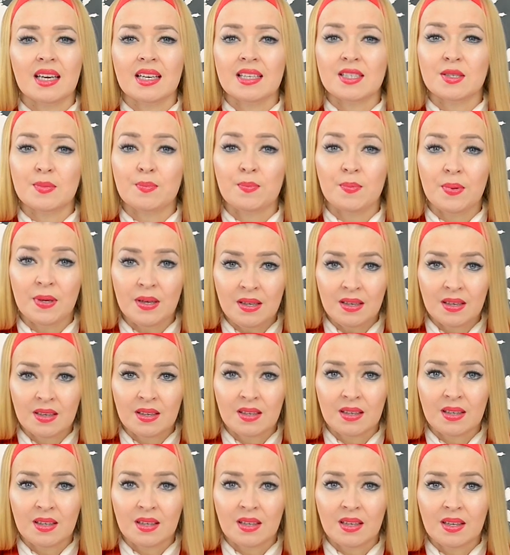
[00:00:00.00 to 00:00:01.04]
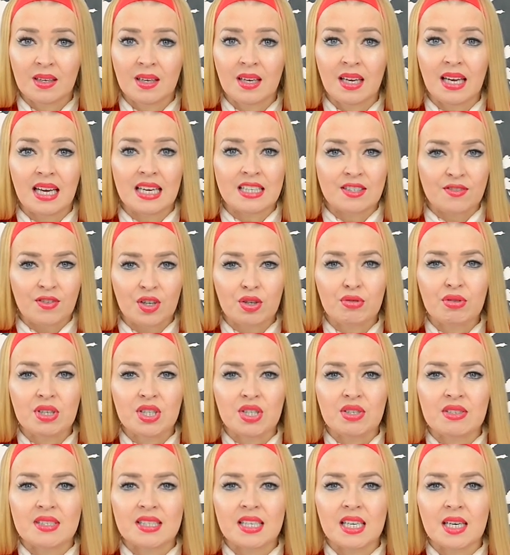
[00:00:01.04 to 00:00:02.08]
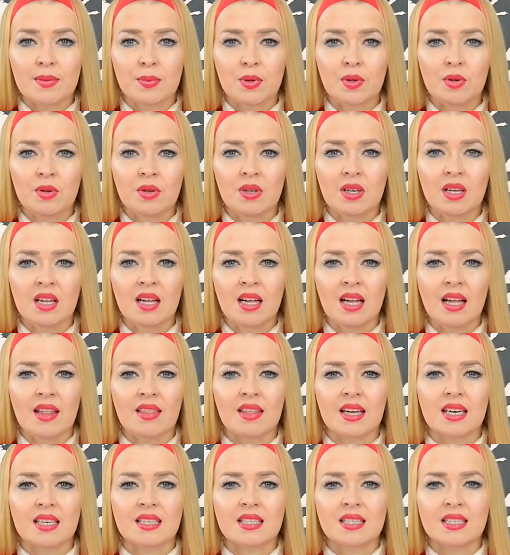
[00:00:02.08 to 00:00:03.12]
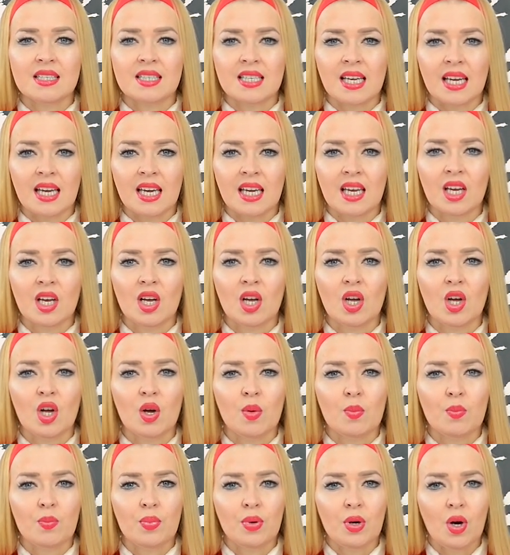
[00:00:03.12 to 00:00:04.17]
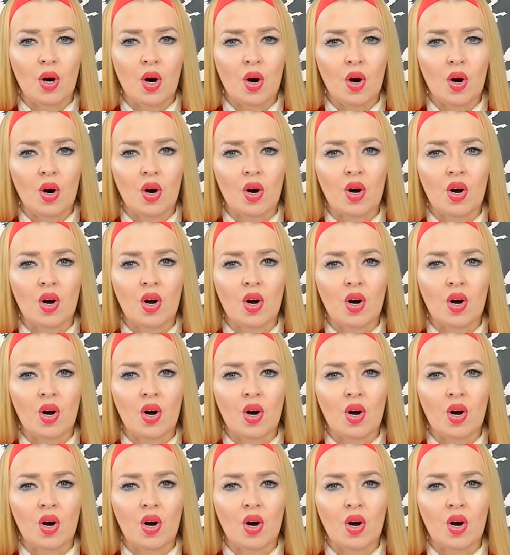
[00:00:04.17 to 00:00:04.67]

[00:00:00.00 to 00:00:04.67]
It's p. It's a very reduced syllable. And then t. Pro-p-ty.